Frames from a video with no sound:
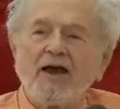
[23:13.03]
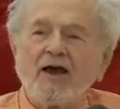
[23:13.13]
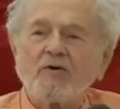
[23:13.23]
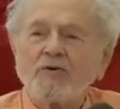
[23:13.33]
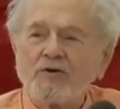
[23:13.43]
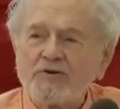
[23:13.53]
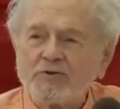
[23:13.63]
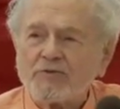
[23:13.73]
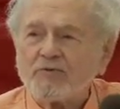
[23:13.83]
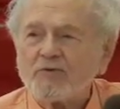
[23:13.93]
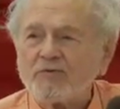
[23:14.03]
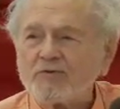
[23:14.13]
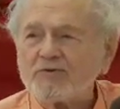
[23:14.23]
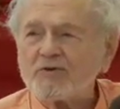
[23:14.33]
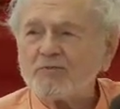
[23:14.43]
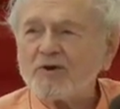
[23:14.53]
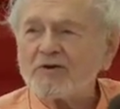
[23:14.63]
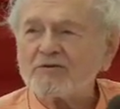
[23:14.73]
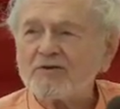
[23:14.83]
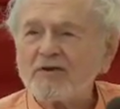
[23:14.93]
how could you if you've used so
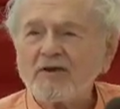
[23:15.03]
much?